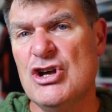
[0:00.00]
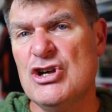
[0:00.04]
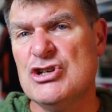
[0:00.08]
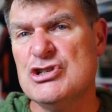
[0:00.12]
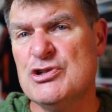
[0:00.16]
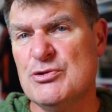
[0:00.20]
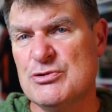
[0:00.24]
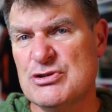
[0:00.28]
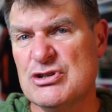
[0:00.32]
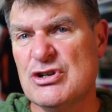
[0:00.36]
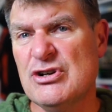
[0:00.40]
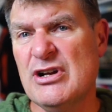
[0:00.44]

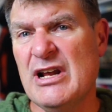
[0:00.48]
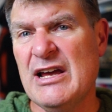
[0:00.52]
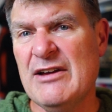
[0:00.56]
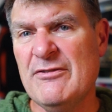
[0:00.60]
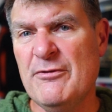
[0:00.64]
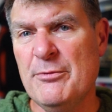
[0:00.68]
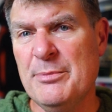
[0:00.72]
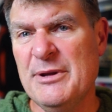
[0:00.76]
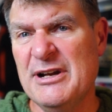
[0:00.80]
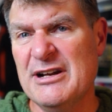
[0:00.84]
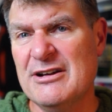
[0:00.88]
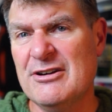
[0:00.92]
So it's got to have
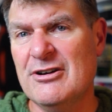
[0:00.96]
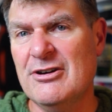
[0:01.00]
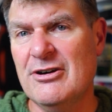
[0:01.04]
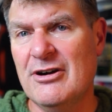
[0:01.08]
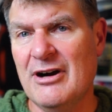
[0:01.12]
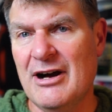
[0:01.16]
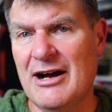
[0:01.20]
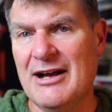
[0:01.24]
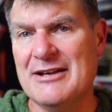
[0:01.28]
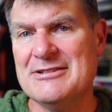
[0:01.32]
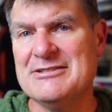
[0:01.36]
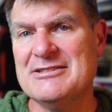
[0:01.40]
a bit of
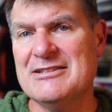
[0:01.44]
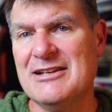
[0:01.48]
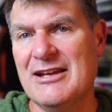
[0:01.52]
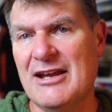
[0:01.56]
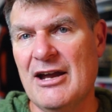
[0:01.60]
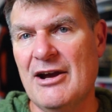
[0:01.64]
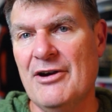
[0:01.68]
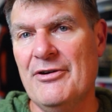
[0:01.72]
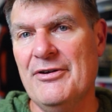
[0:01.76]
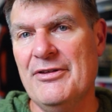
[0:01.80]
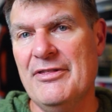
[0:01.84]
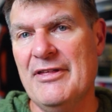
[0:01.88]
class to
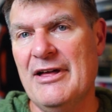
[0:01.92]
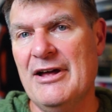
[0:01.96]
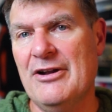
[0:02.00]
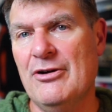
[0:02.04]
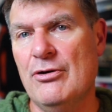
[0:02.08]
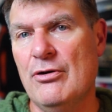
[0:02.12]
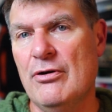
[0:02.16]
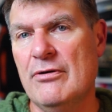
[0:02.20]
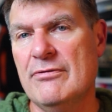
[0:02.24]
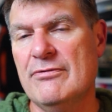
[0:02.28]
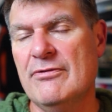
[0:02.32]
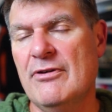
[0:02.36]
carry that
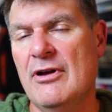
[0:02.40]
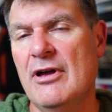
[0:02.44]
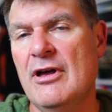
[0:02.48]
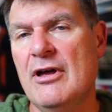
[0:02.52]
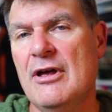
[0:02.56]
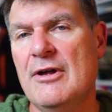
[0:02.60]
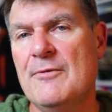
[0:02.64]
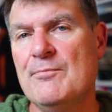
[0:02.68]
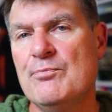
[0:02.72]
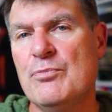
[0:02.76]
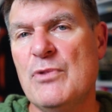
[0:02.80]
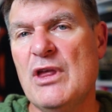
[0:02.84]

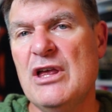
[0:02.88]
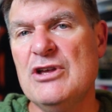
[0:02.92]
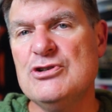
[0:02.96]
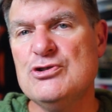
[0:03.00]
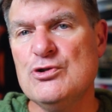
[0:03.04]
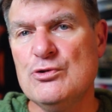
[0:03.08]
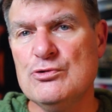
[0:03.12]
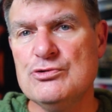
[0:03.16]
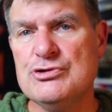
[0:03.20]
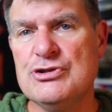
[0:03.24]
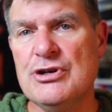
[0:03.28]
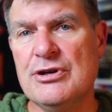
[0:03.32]
off. It's
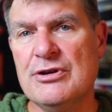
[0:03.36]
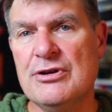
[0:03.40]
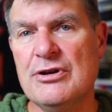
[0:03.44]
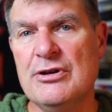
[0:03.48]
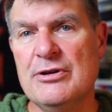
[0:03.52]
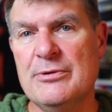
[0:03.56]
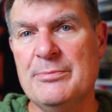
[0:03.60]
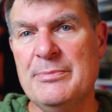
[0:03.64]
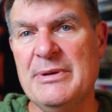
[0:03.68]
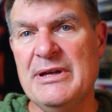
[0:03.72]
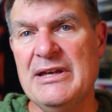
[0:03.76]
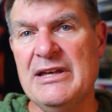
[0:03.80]
also got
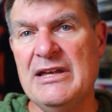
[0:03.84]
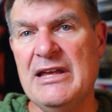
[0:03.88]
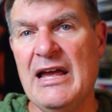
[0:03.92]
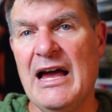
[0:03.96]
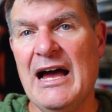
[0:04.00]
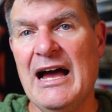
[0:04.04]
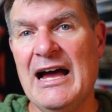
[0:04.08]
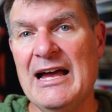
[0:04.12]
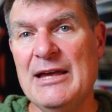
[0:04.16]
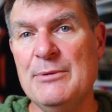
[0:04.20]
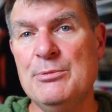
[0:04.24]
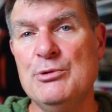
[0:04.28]
to be
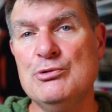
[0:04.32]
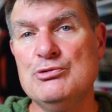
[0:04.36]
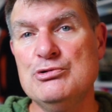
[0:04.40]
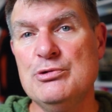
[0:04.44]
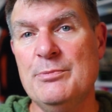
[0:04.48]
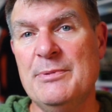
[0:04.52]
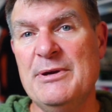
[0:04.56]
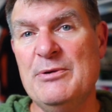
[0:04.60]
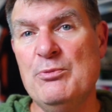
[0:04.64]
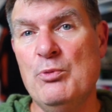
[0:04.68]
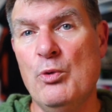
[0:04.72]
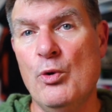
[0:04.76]
able to
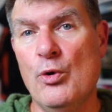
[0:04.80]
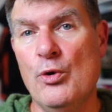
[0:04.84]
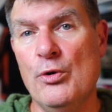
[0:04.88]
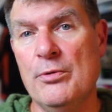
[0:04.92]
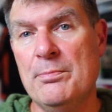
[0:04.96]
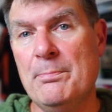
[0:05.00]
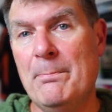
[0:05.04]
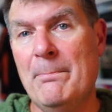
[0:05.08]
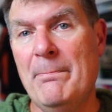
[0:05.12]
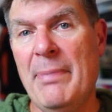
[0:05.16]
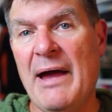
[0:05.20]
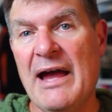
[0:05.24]
be
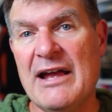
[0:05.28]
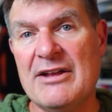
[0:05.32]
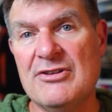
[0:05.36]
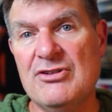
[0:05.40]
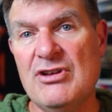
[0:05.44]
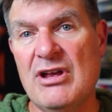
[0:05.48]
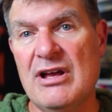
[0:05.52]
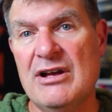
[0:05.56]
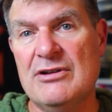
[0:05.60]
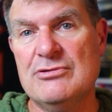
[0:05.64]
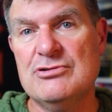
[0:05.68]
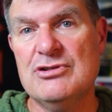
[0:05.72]
worn back
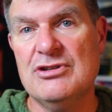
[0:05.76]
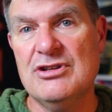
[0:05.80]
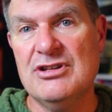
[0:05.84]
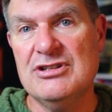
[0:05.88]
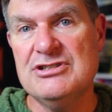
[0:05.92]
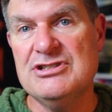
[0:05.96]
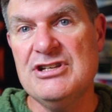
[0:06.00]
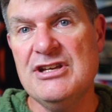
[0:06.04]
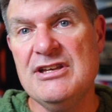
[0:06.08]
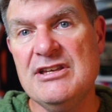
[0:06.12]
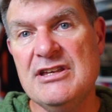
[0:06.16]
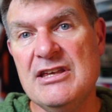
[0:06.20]
down to the
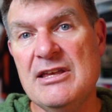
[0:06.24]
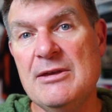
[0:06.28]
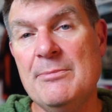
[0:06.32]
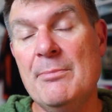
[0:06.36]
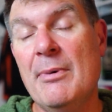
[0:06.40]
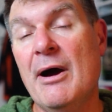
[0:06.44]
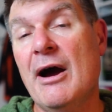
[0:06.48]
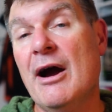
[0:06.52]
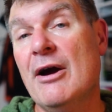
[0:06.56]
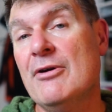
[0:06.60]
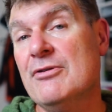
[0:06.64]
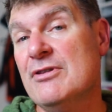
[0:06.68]
tiki
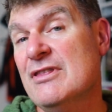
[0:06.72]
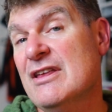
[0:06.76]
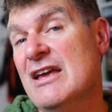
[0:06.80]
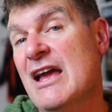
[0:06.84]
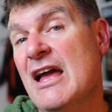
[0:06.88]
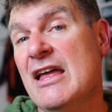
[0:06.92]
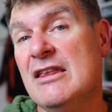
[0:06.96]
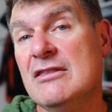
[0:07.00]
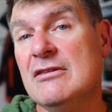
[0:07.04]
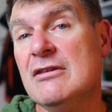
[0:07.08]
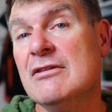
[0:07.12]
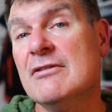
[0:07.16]
bar at the
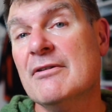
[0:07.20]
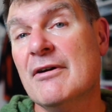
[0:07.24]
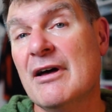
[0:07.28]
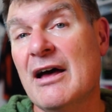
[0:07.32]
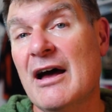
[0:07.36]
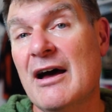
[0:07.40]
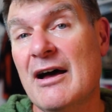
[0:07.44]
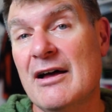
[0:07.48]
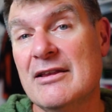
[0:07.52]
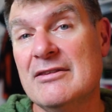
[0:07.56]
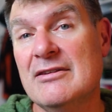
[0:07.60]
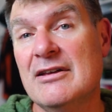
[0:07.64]
end of the
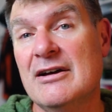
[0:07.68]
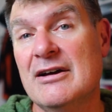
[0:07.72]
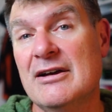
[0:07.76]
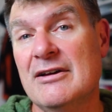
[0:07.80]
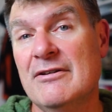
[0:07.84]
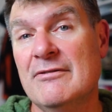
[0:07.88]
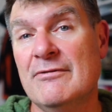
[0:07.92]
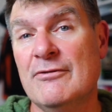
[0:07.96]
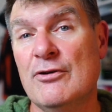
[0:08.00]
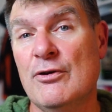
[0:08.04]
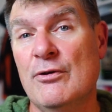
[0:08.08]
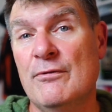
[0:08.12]
hard day
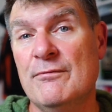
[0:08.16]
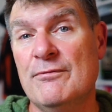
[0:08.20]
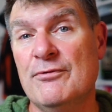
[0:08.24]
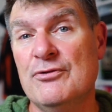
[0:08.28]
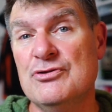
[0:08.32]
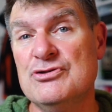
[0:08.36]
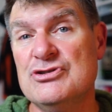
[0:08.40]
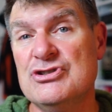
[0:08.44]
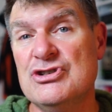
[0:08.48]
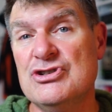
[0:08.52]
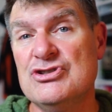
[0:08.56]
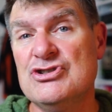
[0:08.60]
of
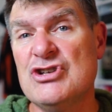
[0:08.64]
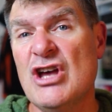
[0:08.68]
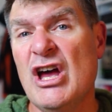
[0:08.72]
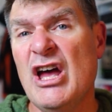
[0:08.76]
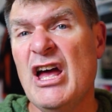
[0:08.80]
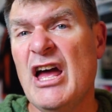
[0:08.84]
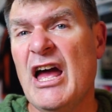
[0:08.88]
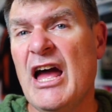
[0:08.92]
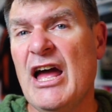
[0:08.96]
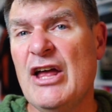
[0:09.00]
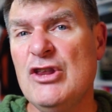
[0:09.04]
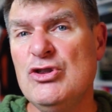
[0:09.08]
conferences
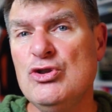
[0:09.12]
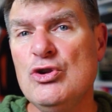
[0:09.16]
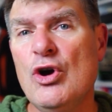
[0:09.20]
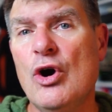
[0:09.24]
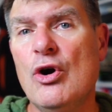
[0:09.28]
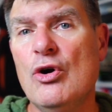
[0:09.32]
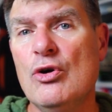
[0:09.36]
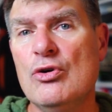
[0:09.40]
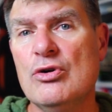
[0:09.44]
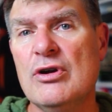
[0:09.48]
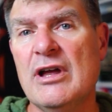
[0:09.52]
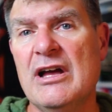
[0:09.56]
and
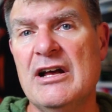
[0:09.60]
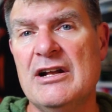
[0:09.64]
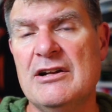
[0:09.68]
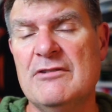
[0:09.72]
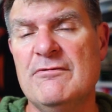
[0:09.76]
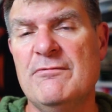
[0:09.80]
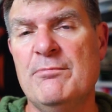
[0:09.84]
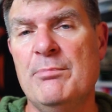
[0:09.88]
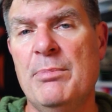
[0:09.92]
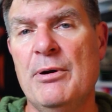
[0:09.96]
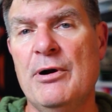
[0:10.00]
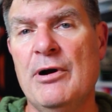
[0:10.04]
not look out
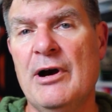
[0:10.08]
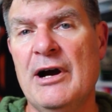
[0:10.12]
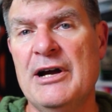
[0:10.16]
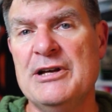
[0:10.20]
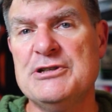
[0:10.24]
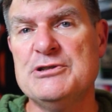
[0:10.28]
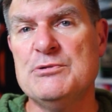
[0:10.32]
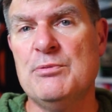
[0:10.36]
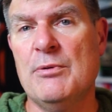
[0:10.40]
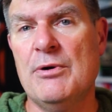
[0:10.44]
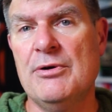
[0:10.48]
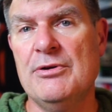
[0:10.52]
of
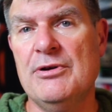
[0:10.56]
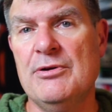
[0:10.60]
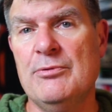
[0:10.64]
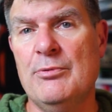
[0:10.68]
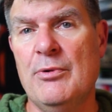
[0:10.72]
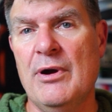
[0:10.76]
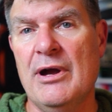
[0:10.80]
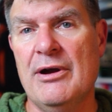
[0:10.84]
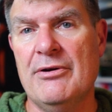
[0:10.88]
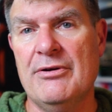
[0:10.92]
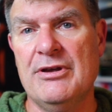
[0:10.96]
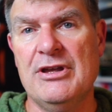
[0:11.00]
place while you're
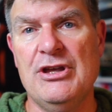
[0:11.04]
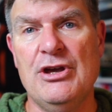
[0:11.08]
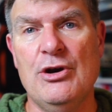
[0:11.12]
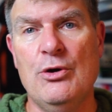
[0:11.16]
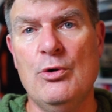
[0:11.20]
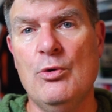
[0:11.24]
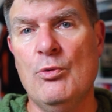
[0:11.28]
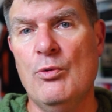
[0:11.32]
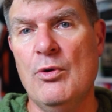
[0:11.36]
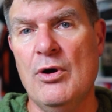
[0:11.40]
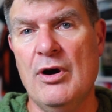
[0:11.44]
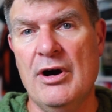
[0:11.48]
wearing your
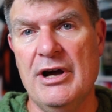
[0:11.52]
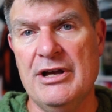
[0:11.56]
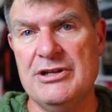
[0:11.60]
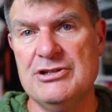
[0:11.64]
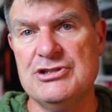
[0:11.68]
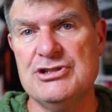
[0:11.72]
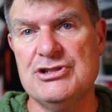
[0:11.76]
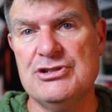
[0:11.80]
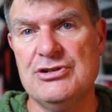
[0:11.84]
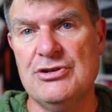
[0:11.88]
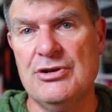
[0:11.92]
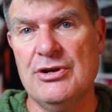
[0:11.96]
Hawaiian
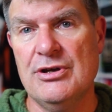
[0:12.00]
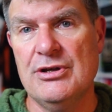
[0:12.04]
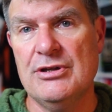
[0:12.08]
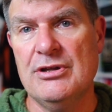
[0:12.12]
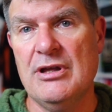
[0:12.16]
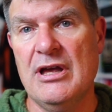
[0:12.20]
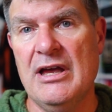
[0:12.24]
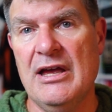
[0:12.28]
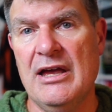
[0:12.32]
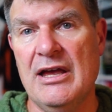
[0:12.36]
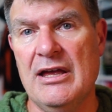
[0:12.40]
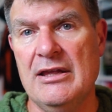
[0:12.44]
shirt
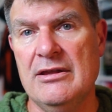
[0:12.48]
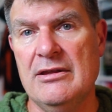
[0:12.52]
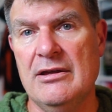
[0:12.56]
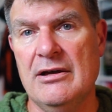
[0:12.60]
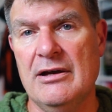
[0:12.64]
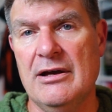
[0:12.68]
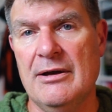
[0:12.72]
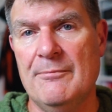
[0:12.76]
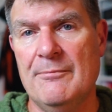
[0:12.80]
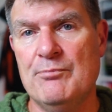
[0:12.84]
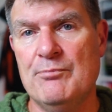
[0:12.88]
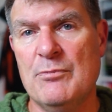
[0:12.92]
and
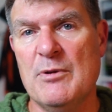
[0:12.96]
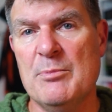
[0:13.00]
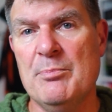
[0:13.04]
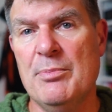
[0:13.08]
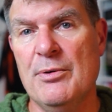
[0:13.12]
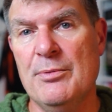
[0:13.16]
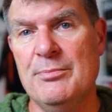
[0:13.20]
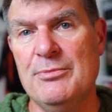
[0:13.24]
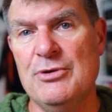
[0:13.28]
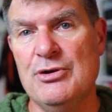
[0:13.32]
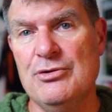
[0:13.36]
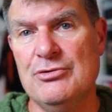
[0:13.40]

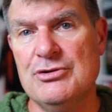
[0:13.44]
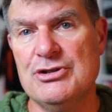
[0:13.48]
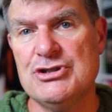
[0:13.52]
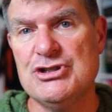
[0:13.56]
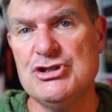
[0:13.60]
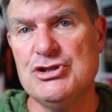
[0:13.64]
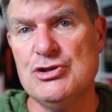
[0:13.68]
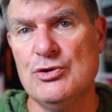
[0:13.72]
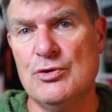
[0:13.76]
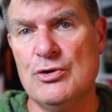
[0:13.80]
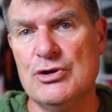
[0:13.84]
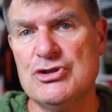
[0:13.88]
Bermuda
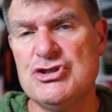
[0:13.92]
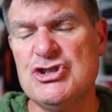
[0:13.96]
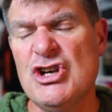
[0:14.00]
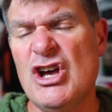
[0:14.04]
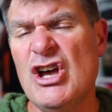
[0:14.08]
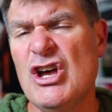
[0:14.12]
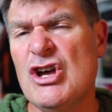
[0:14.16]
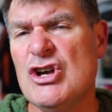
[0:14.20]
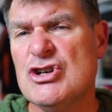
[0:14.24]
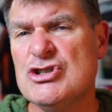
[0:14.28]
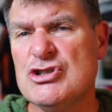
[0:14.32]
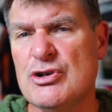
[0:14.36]
shorts.
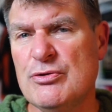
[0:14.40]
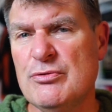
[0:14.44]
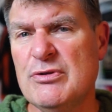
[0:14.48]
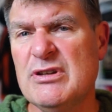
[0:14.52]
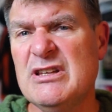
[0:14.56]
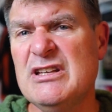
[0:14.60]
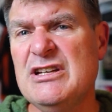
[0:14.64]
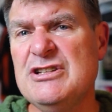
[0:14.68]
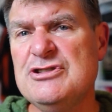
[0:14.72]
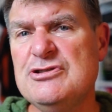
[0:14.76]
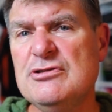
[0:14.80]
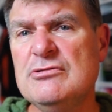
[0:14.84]
So it
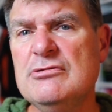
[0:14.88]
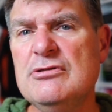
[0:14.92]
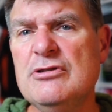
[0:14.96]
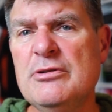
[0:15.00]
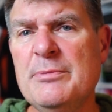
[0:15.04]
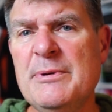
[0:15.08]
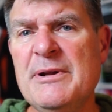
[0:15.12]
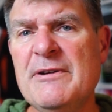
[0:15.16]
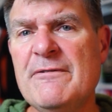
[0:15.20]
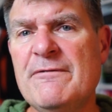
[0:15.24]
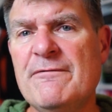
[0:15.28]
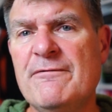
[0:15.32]
needs a little
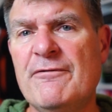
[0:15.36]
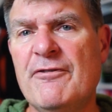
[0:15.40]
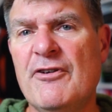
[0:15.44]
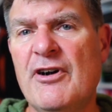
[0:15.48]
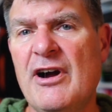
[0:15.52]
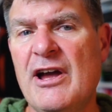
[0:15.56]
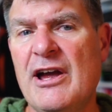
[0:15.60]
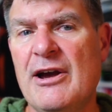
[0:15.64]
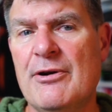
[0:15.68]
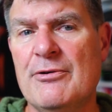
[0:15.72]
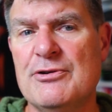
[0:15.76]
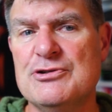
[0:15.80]
bit of
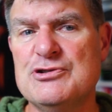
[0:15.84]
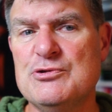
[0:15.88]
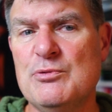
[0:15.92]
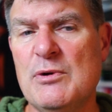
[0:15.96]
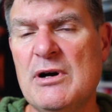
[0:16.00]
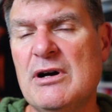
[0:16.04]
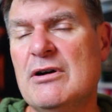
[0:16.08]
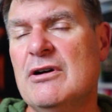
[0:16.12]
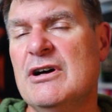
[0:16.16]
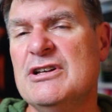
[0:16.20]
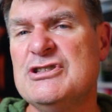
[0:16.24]
flair as well.